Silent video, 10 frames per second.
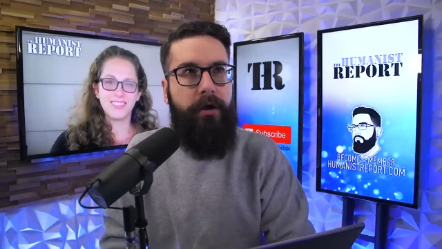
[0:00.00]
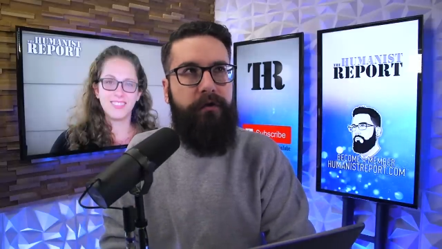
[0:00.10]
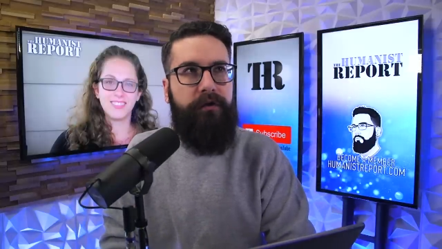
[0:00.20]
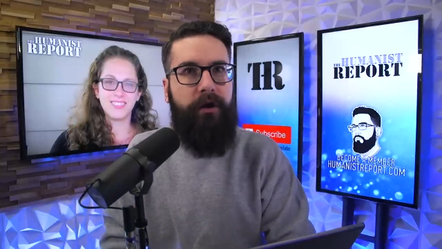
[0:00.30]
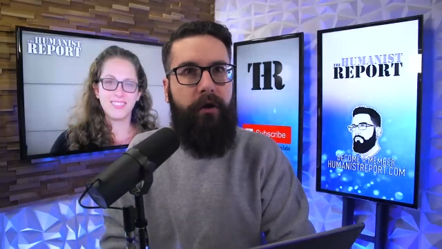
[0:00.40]

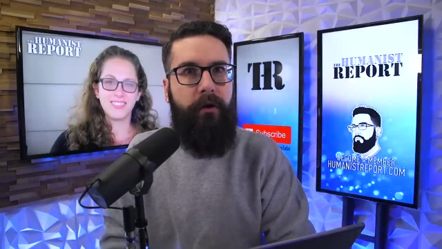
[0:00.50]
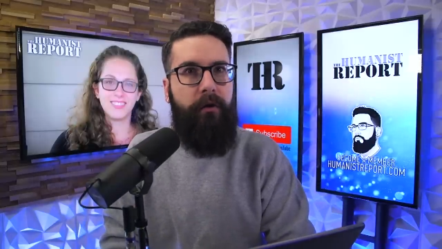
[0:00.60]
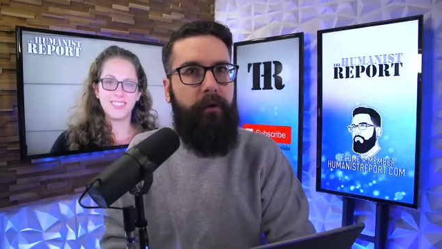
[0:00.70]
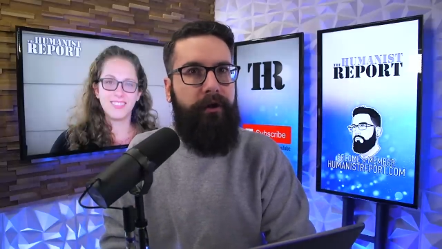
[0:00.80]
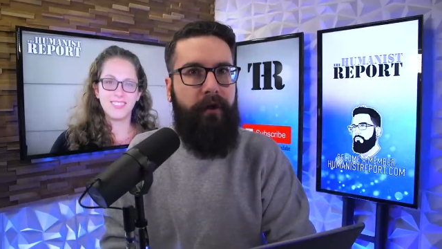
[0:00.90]

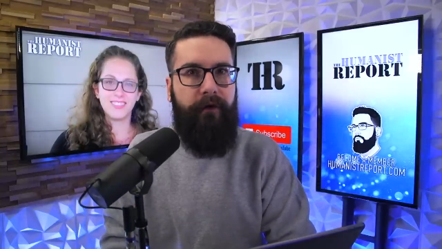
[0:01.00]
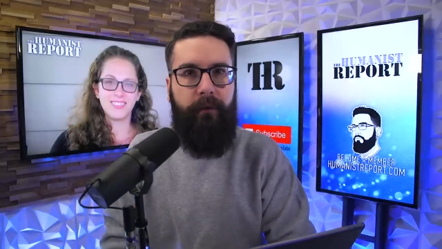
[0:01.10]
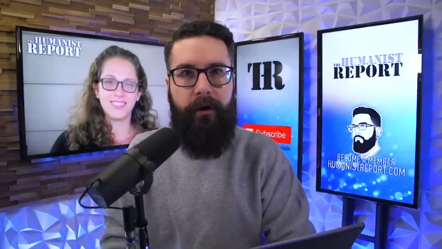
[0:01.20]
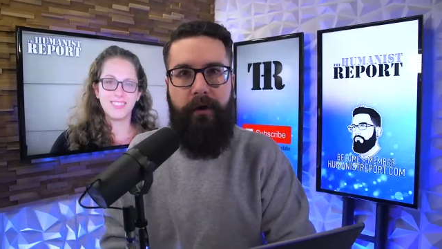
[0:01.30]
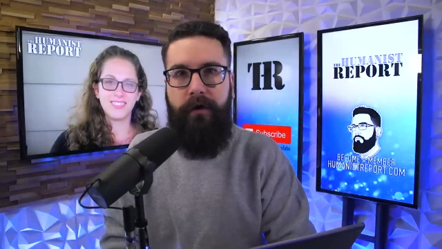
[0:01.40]
Speaker 1: So, in other
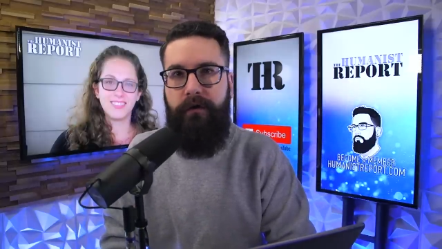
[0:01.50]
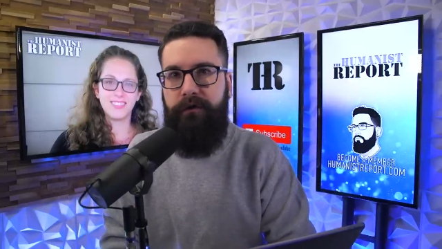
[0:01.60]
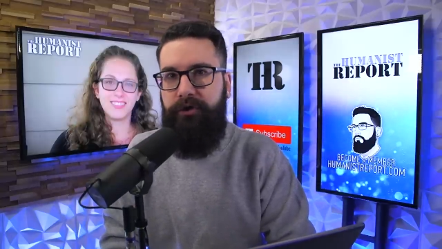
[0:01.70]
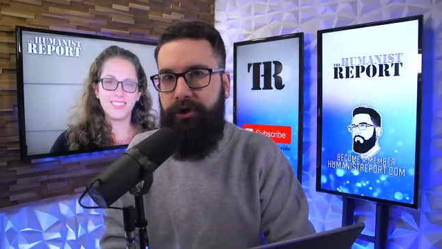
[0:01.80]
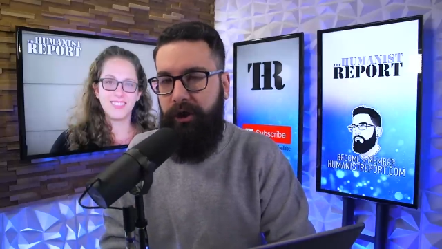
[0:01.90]

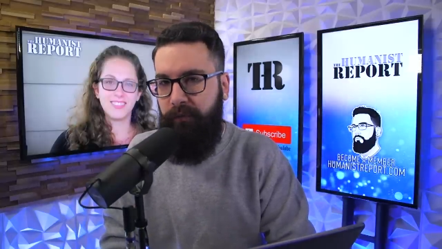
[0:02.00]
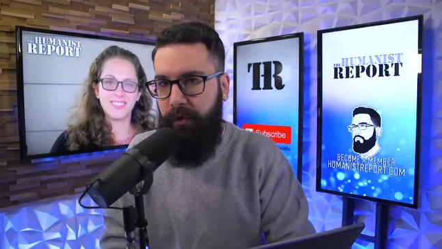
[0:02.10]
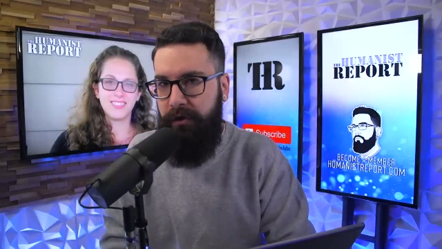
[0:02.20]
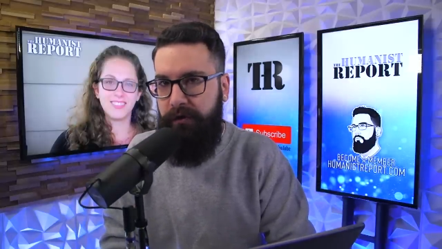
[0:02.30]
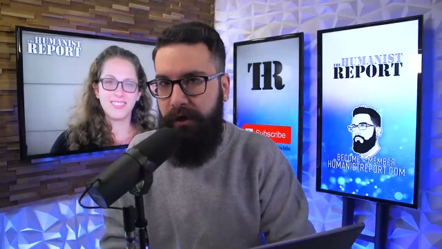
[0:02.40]
words,
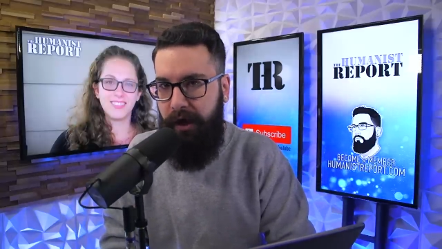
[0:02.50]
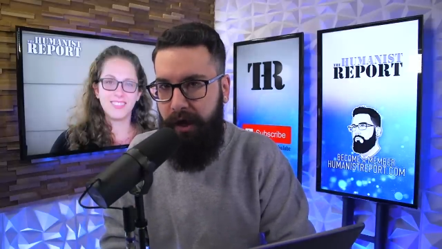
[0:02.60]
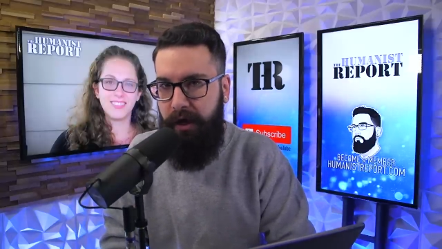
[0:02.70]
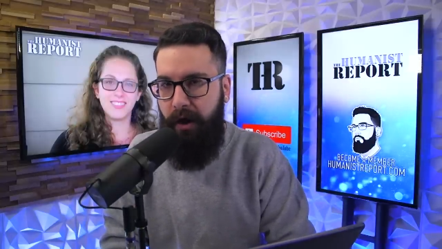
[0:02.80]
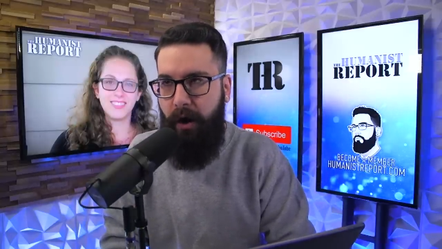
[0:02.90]
children
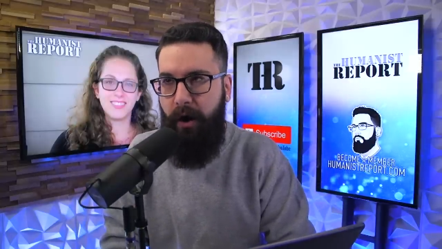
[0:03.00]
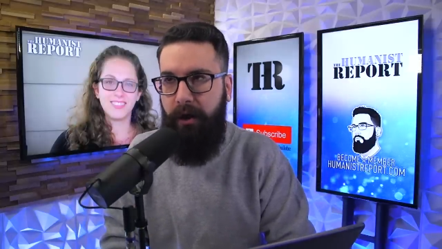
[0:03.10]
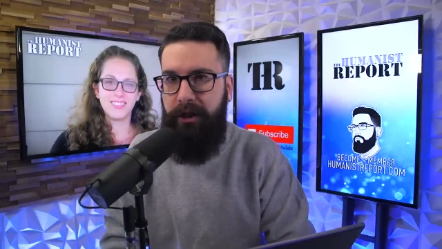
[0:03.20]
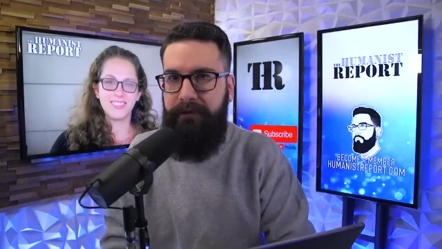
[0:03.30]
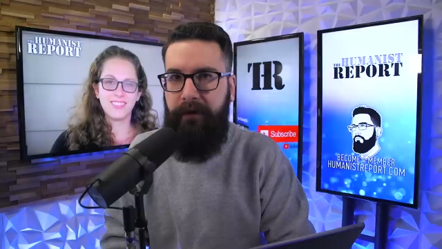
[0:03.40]
today are
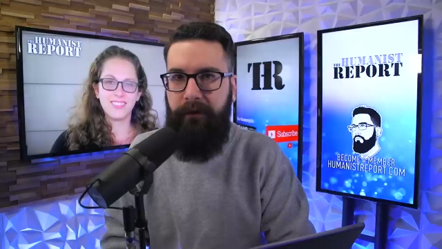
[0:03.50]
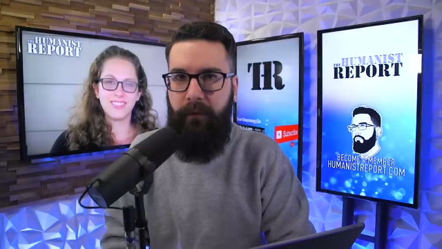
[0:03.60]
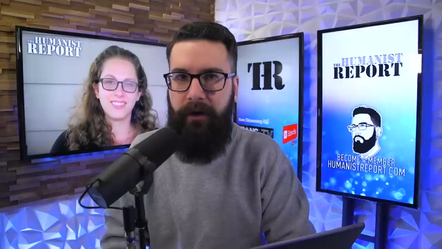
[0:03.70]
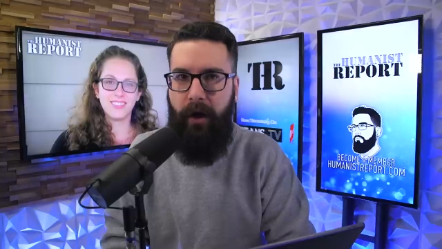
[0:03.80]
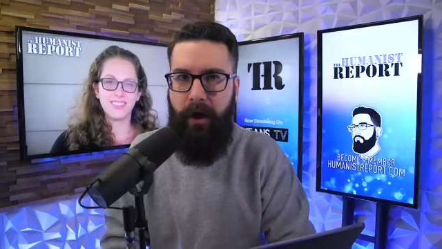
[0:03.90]
living
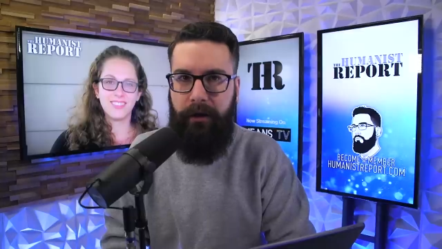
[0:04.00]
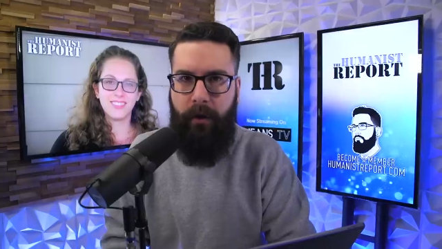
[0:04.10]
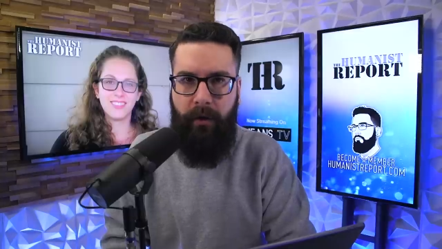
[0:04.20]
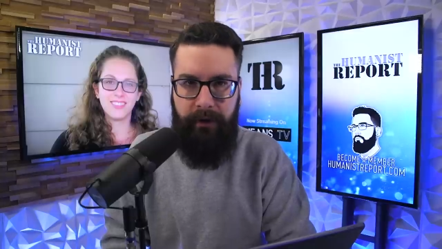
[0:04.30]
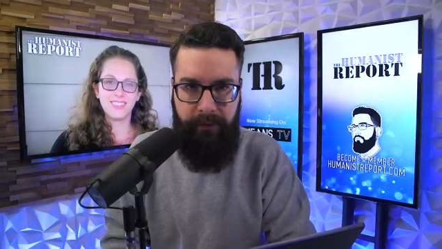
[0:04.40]
through an
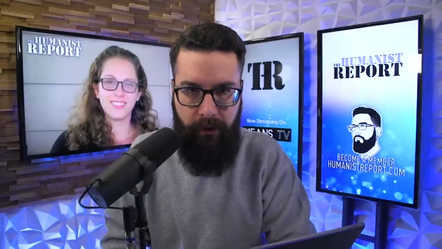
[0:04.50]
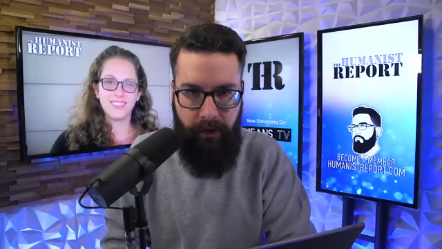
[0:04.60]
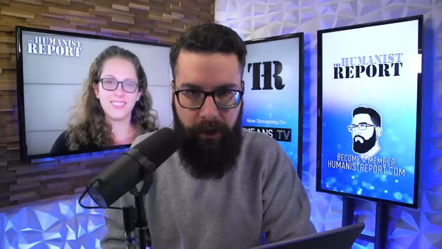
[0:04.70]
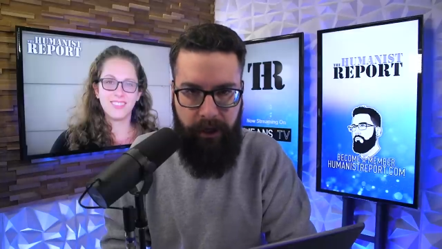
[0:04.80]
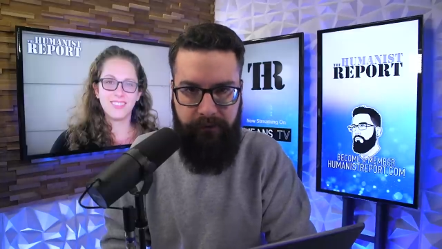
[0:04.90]
ongoing
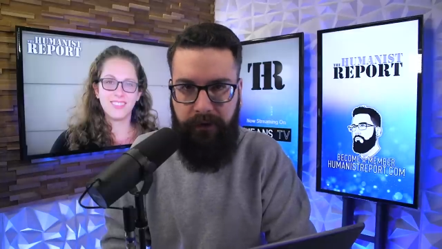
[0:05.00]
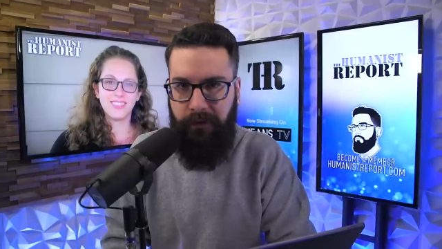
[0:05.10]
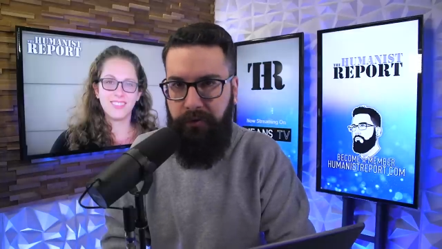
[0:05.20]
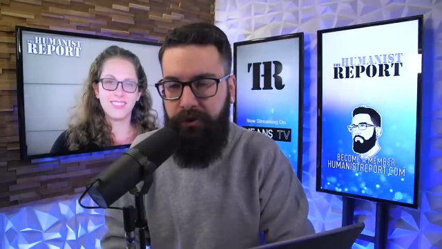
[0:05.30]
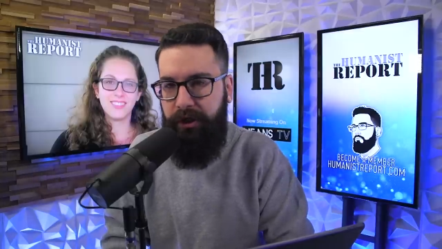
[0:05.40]
period of
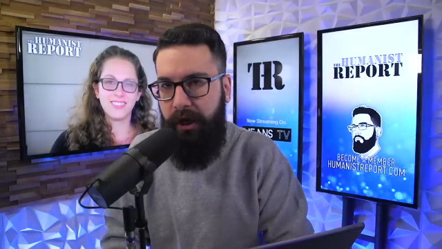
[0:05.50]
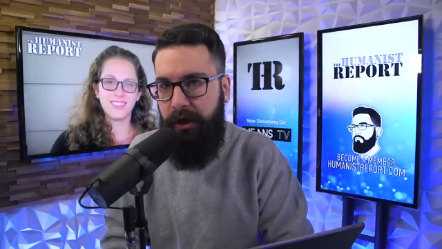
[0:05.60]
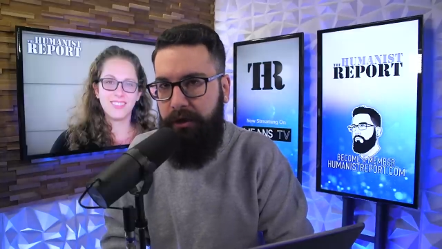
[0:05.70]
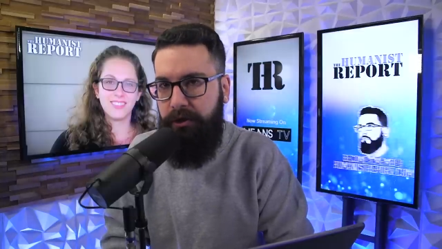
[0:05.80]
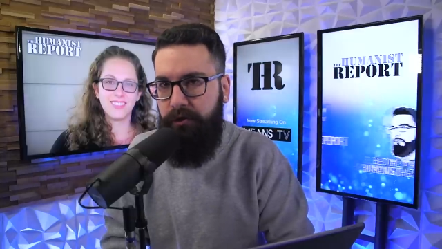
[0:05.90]
social
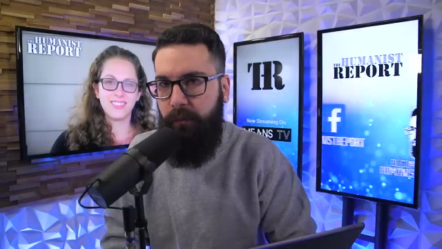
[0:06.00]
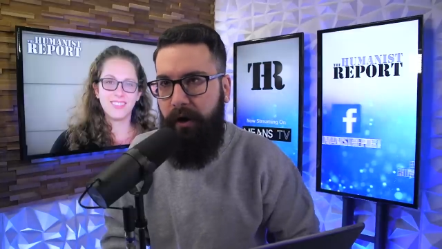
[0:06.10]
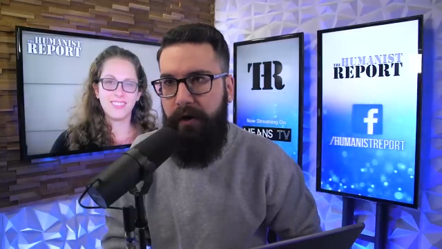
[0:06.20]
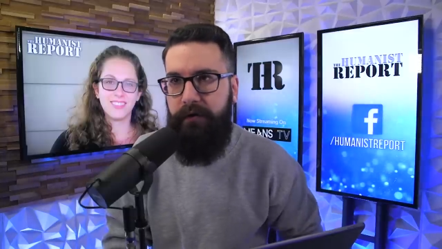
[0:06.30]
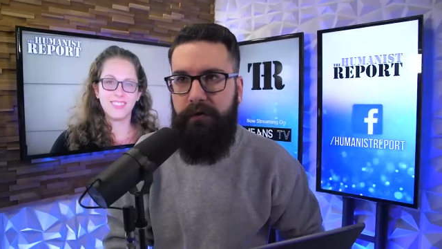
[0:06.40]
change,
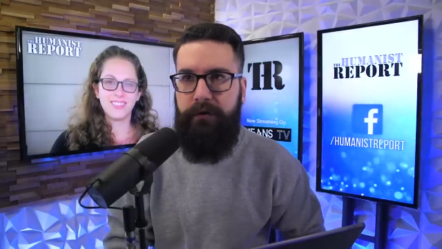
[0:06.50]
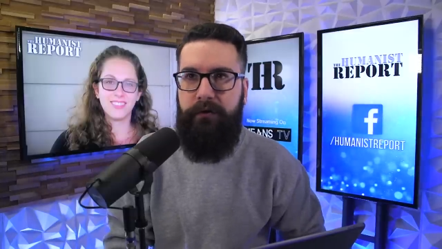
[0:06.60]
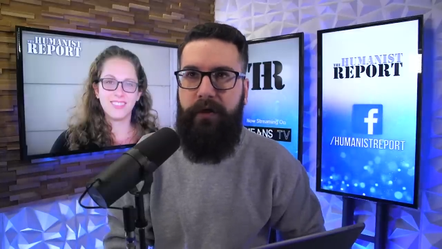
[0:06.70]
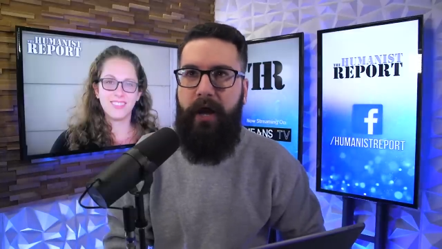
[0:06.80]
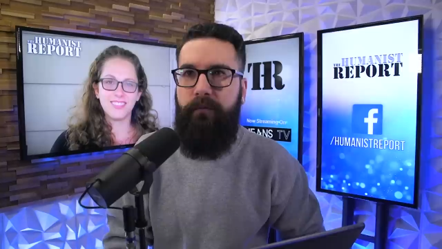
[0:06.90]
whereas
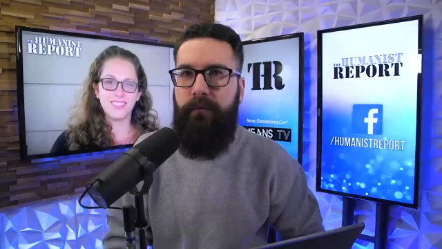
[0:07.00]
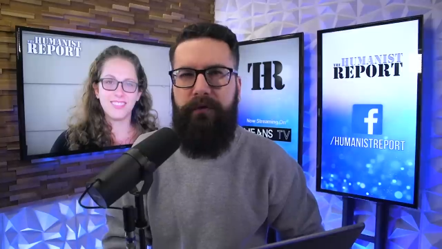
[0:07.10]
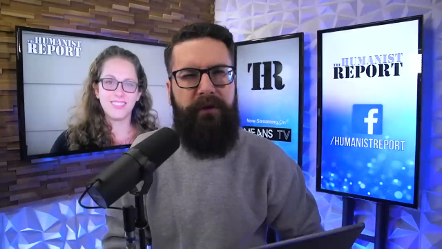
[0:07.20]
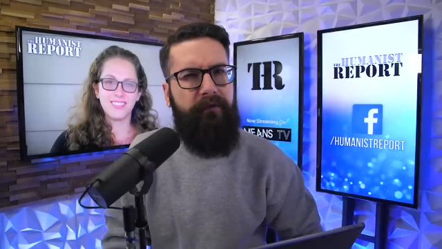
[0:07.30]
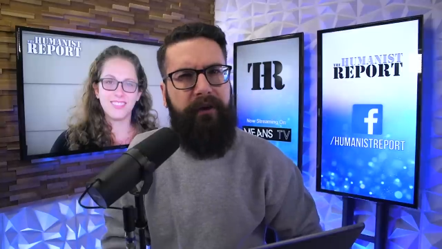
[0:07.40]
that
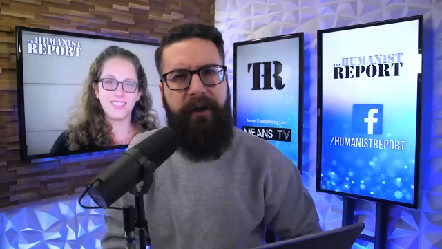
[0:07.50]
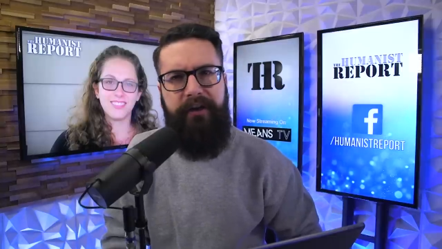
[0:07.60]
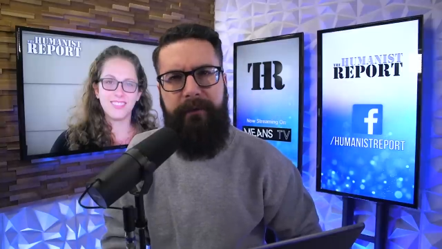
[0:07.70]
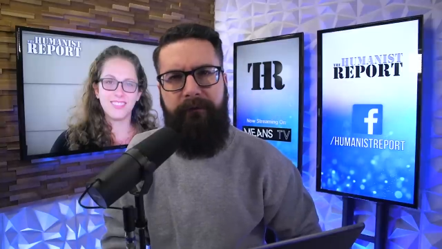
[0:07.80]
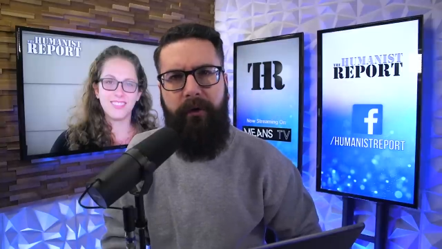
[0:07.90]
was never the
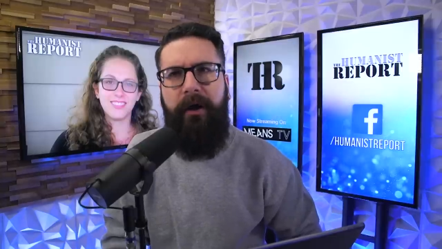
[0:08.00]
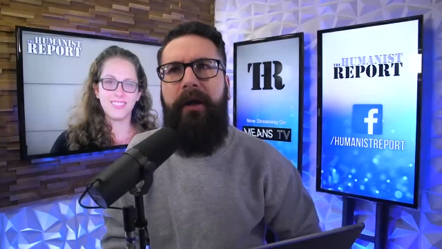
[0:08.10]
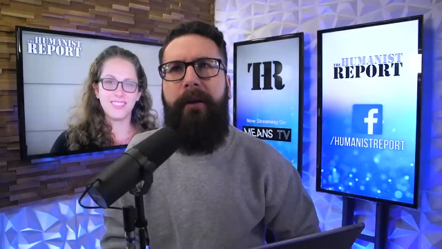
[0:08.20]
case before.